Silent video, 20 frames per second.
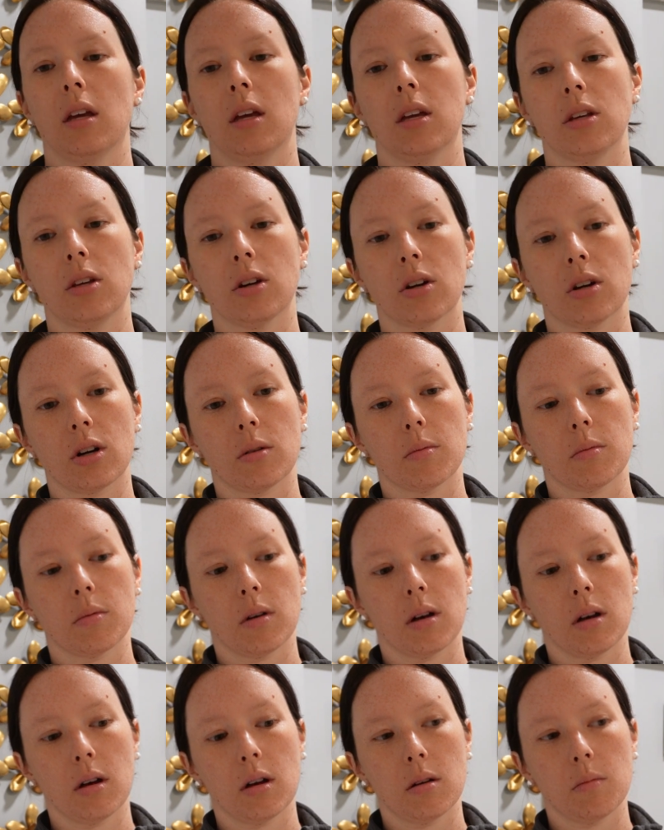Your
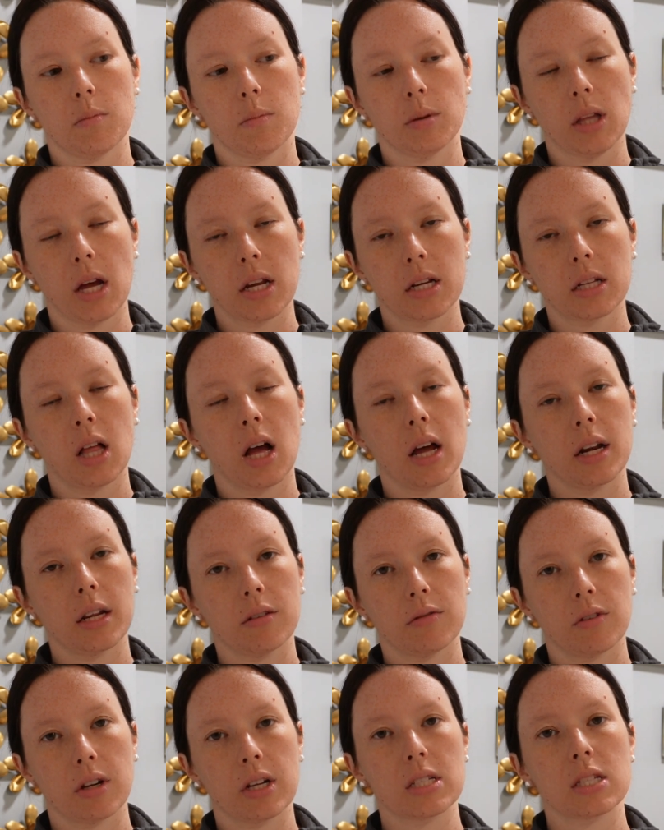blood
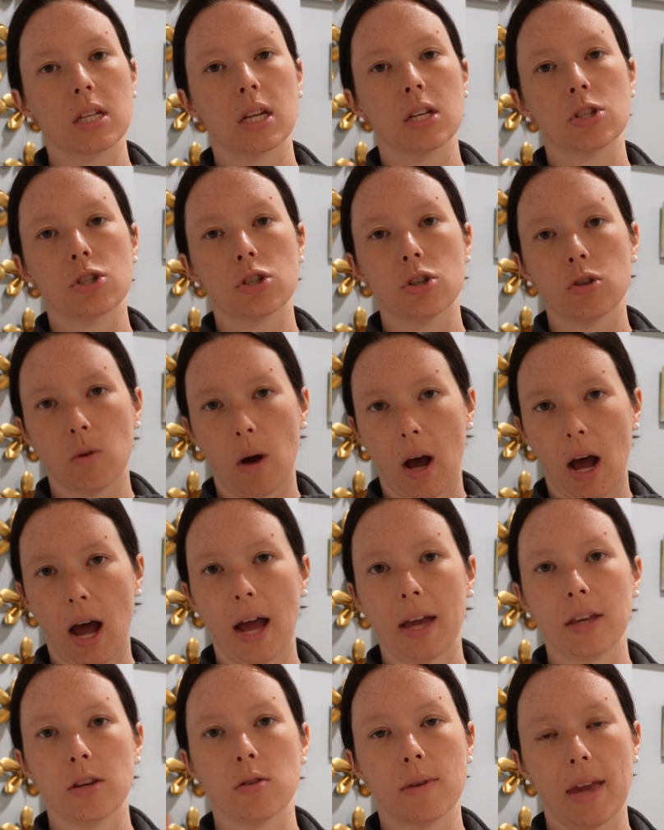clotting risk is too
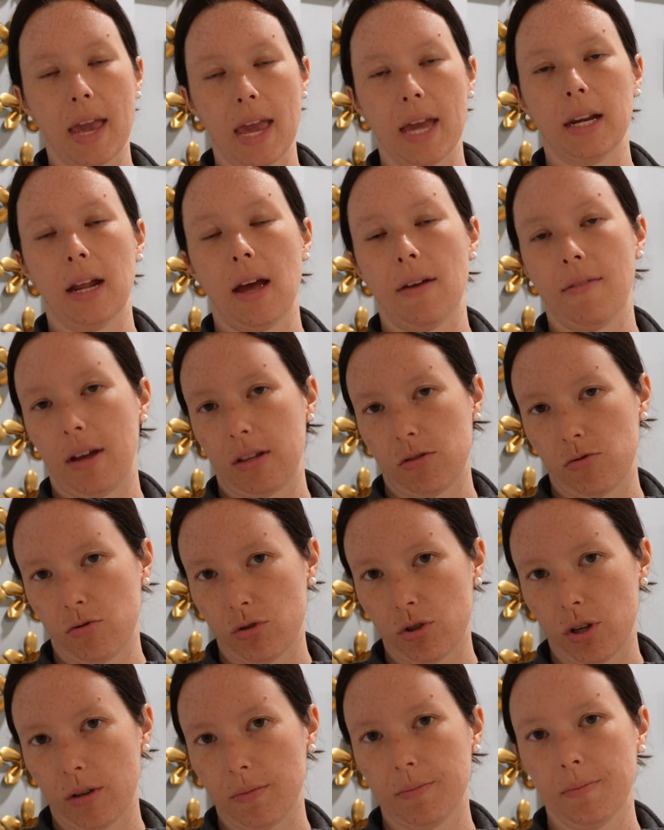high. You can't have
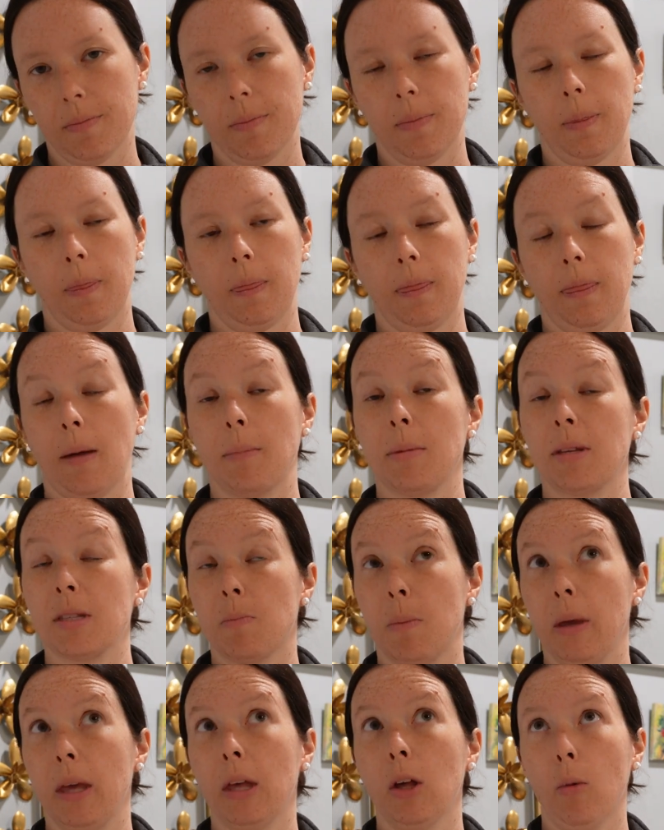estrogen. That means
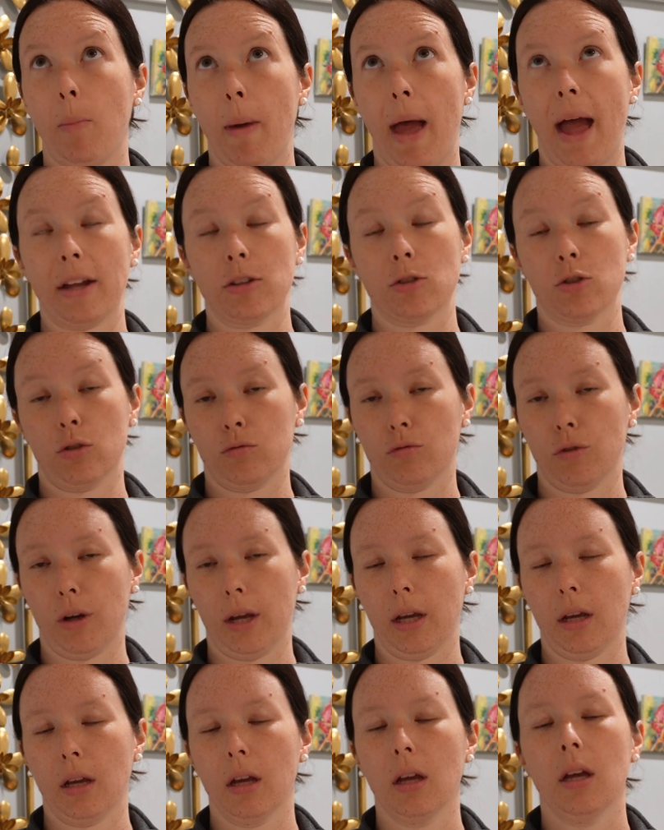pill, patch, or
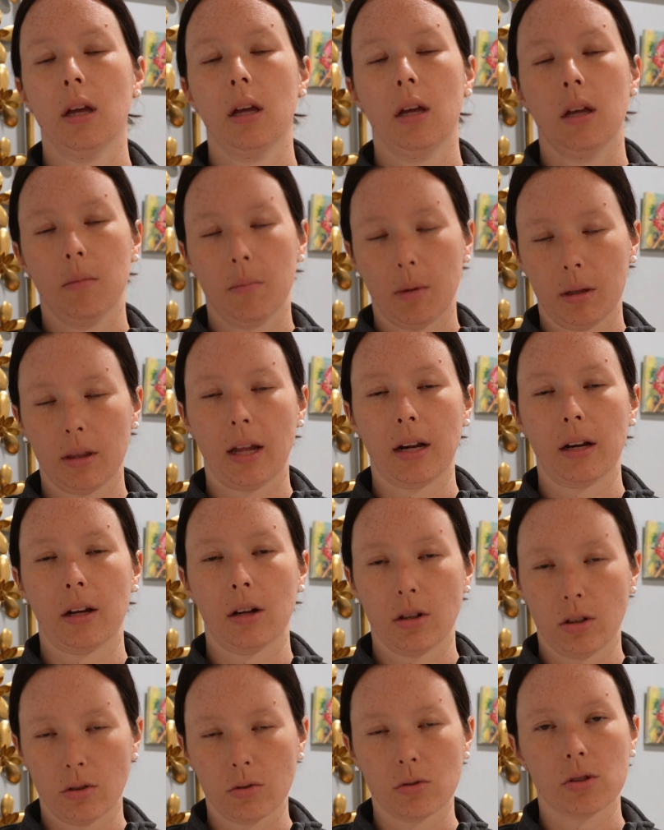ring, but that
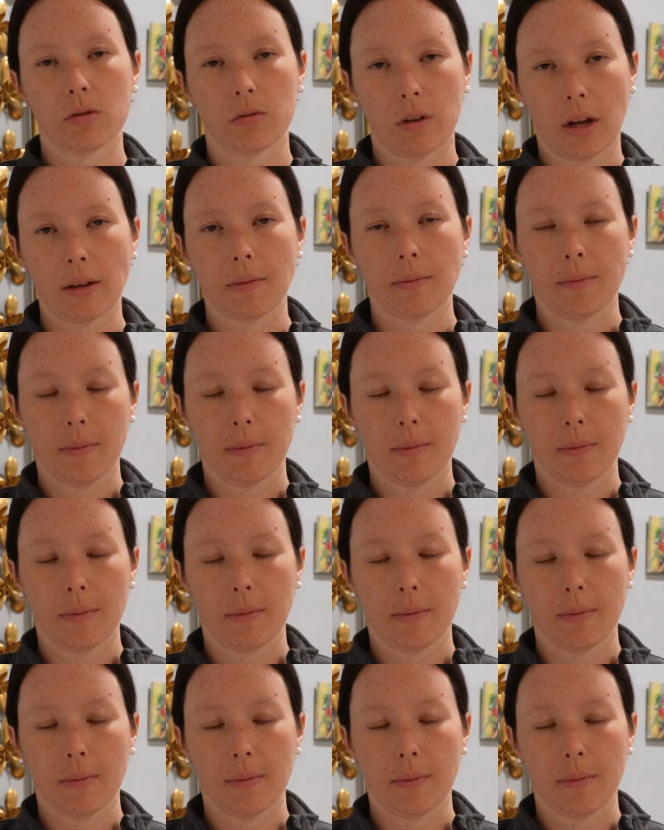includes the ring.